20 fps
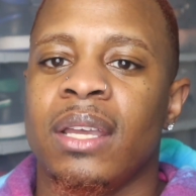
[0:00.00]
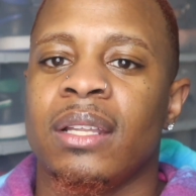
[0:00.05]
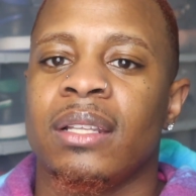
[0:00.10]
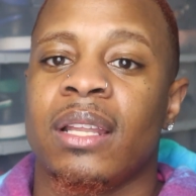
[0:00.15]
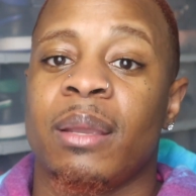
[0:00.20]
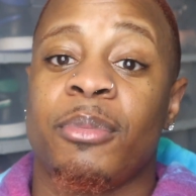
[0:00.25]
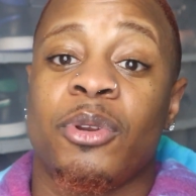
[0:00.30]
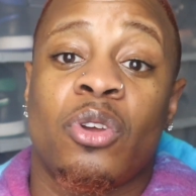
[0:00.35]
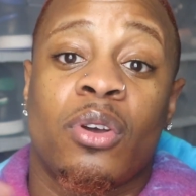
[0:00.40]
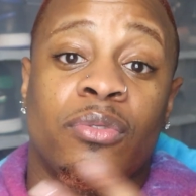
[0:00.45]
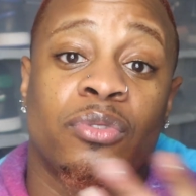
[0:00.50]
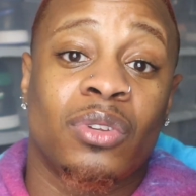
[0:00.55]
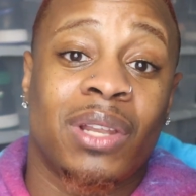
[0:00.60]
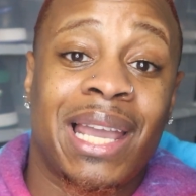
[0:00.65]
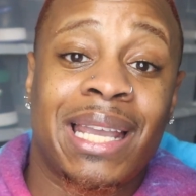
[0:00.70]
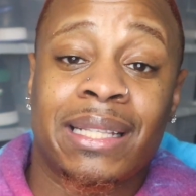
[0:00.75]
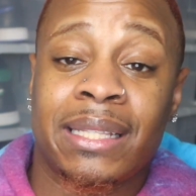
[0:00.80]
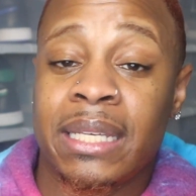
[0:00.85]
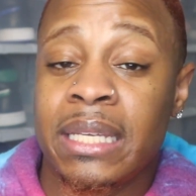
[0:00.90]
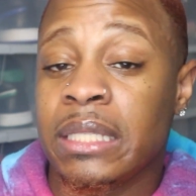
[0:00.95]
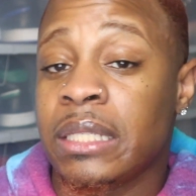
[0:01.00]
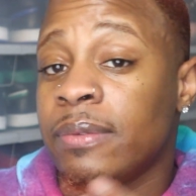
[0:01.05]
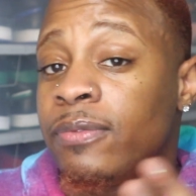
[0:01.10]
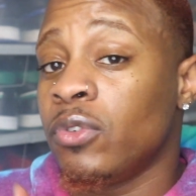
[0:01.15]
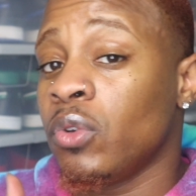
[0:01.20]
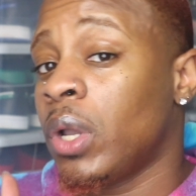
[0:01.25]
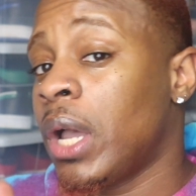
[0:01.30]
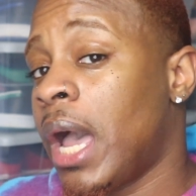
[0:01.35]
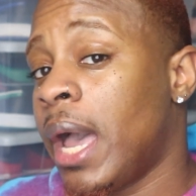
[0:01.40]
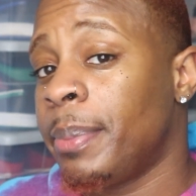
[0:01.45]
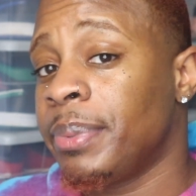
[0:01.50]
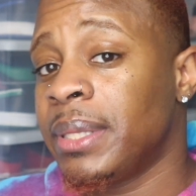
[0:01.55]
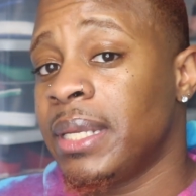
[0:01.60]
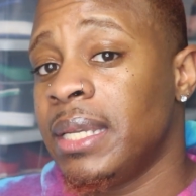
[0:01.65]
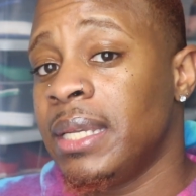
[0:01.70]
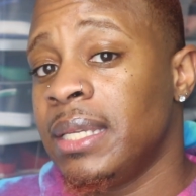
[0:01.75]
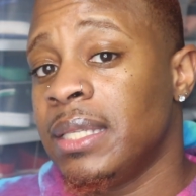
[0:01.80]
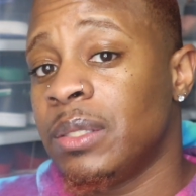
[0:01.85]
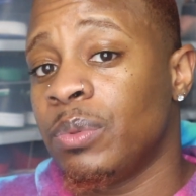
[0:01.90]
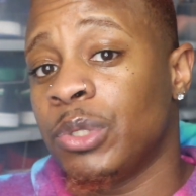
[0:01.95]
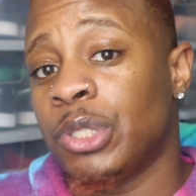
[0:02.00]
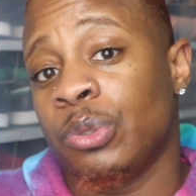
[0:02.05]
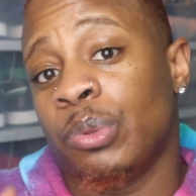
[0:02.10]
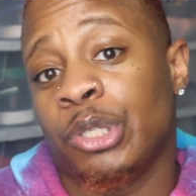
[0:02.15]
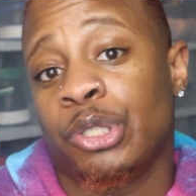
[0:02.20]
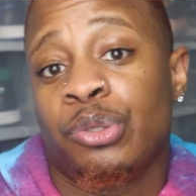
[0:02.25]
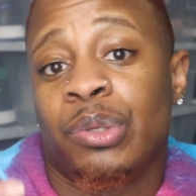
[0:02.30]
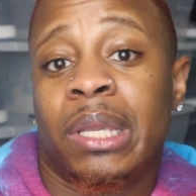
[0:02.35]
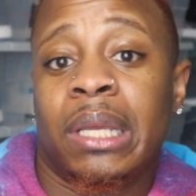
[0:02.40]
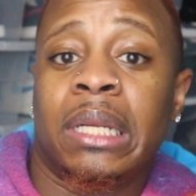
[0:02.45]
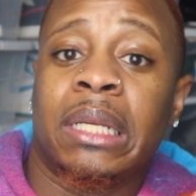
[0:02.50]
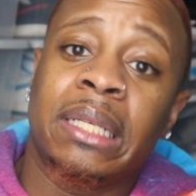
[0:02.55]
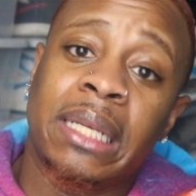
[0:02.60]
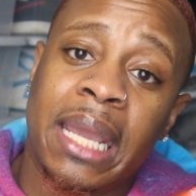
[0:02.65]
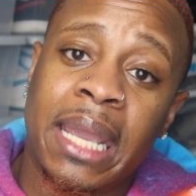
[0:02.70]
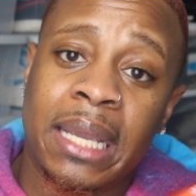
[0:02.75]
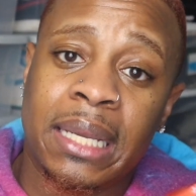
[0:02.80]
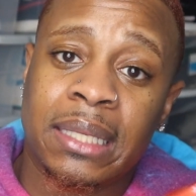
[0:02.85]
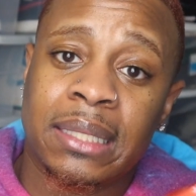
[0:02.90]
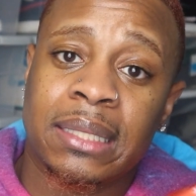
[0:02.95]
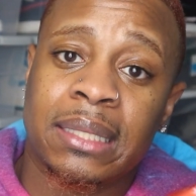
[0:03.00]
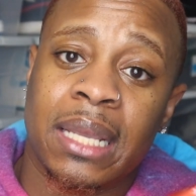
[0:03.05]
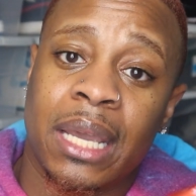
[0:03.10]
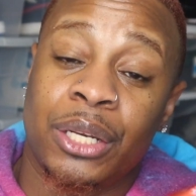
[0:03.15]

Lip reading: Let me know if you like these, if you cop these, which ones you getting next.